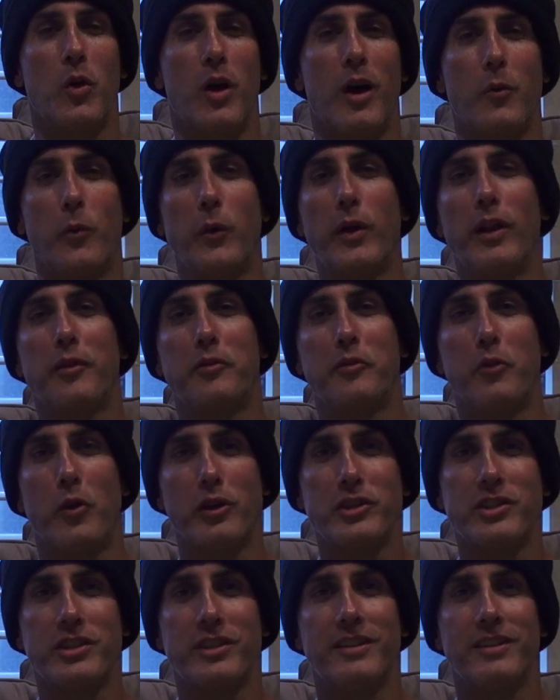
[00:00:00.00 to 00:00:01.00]
on Wheel of
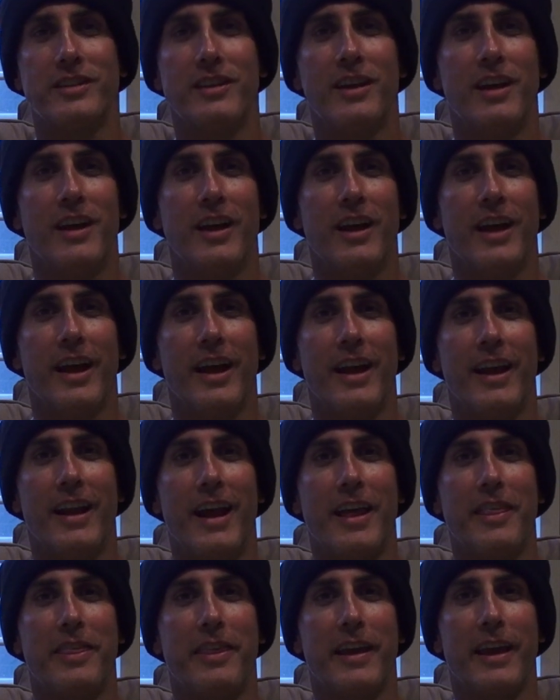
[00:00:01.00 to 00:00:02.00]
Fortune, and
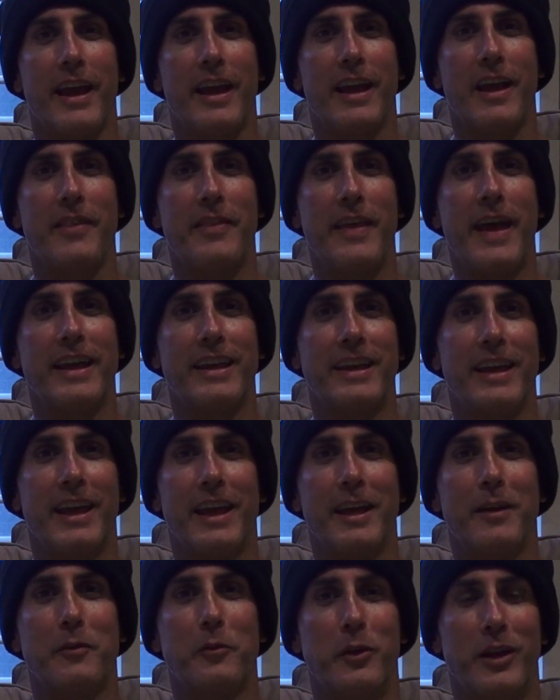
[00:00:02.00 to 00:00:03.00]
I think I got that
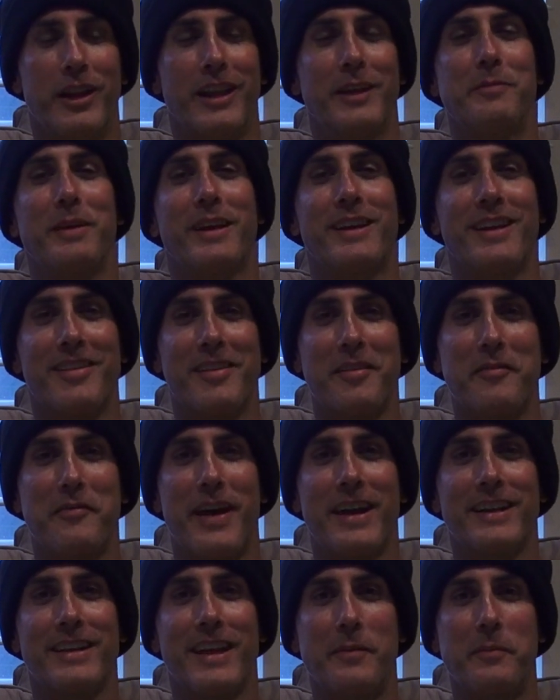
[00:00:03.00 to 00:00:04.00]
gig really because of the
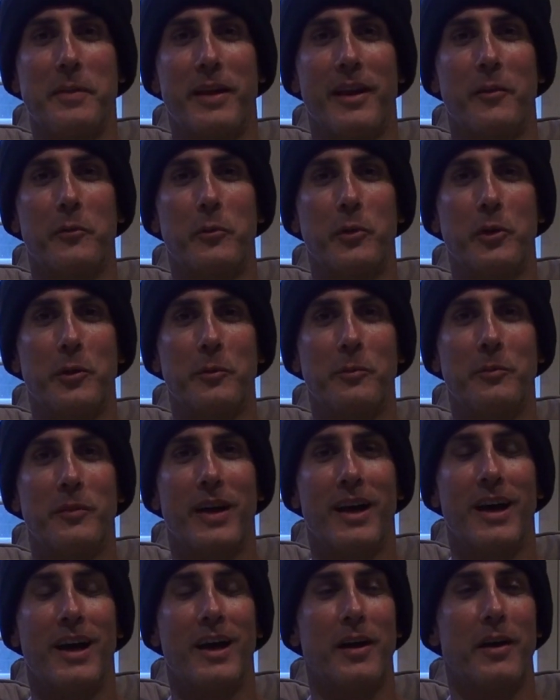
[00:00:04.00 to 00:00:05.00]
fact that I'd been in The Room
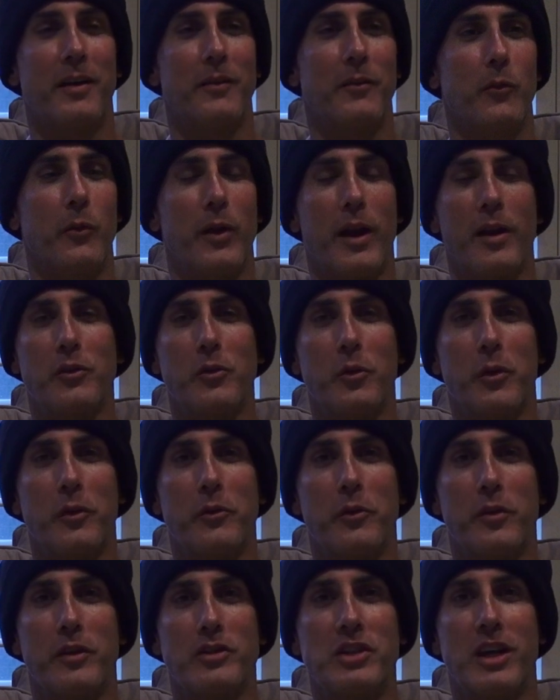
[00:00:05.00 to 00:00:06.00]
when I was going
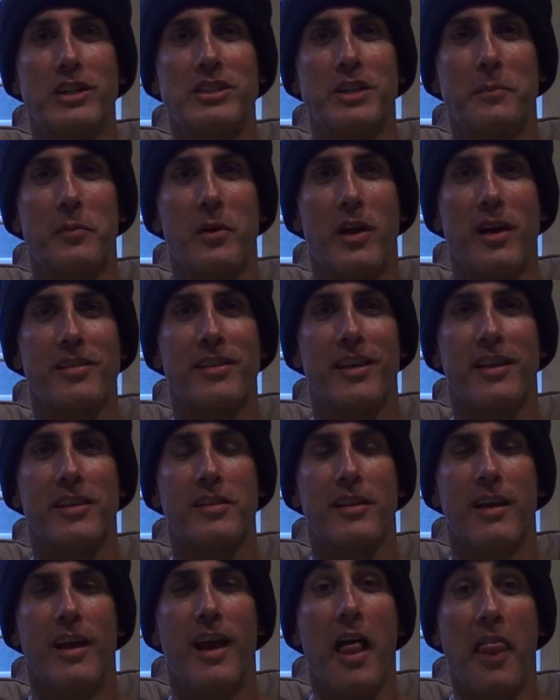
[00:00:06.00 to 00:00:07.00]
through the judging
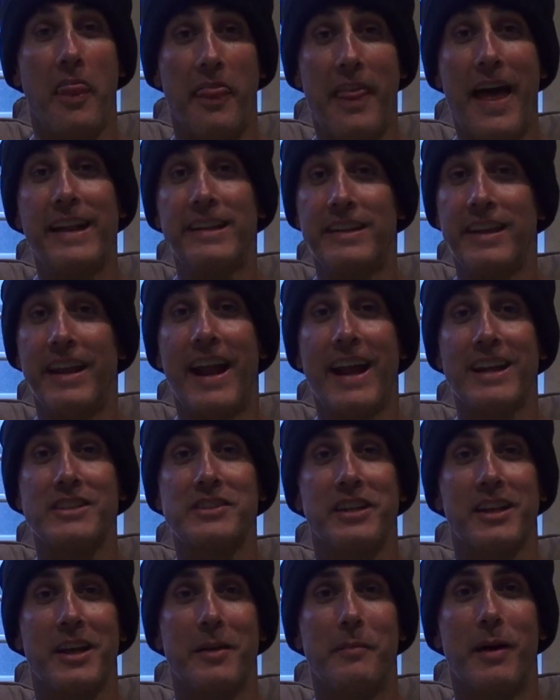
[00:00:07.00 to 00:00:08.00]
process. That did
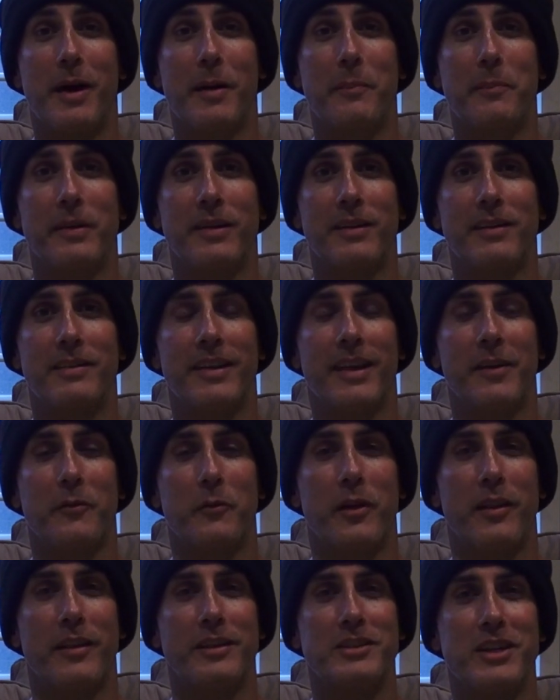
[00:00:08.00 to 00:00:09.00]
actually come up, and
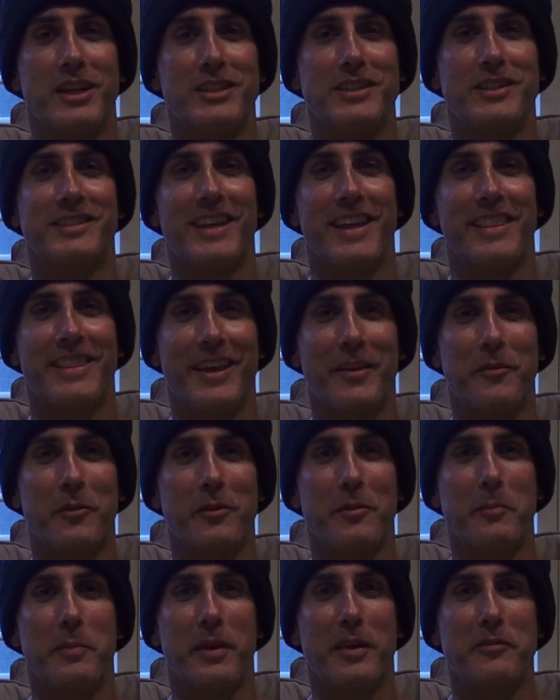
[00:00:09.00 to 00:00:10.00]
one of the judges, I think,
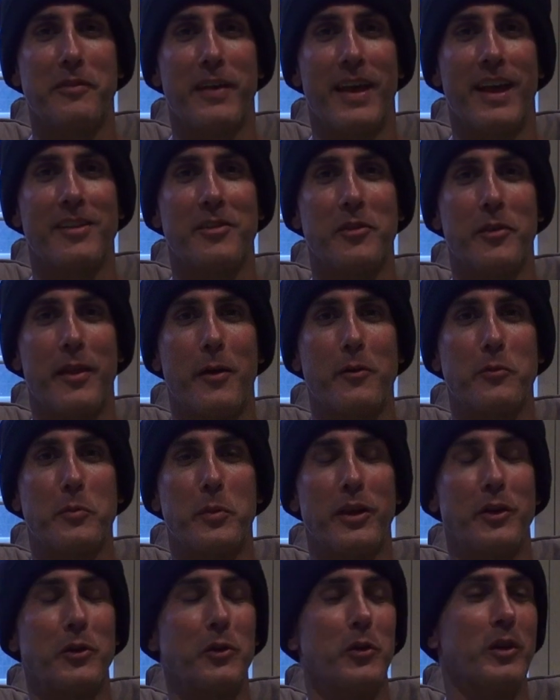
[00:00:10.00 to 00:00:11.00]
was a big fan, so that was
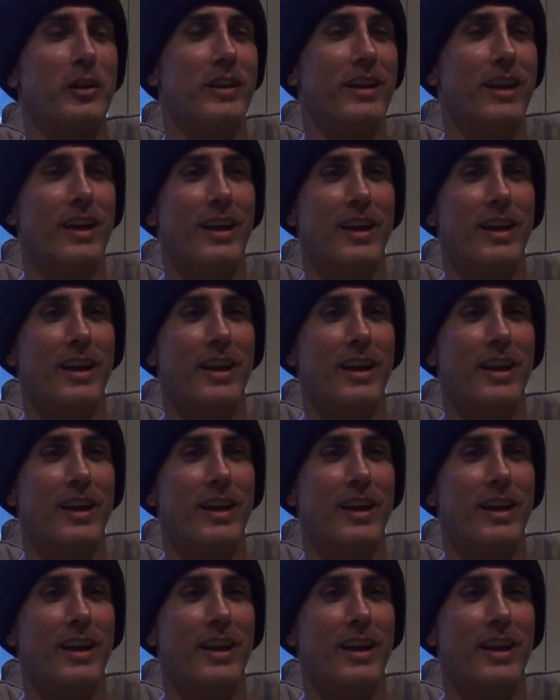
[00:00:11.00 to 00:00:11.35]
pretty cool.